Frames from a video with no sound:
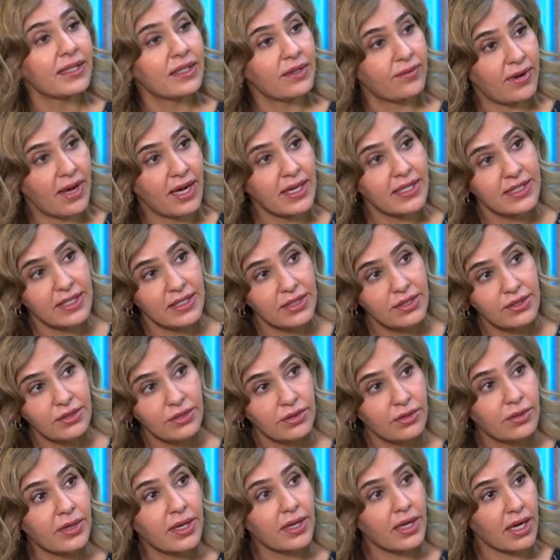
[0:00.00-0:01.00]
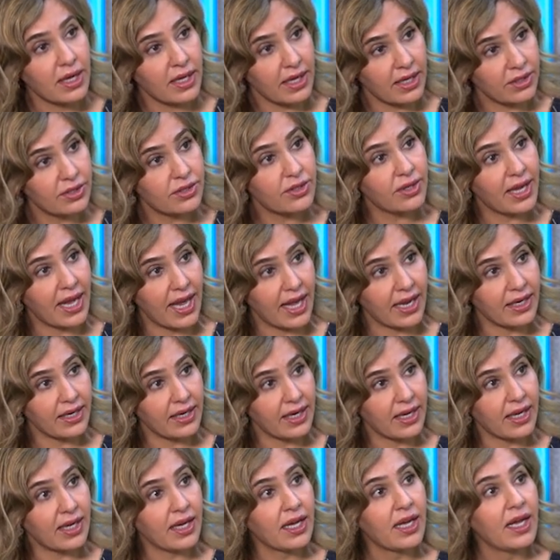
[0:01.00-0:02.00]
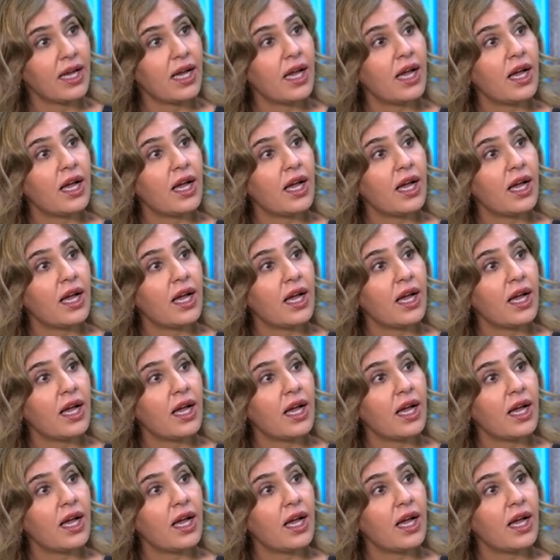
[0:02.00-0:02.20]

a device into Canada,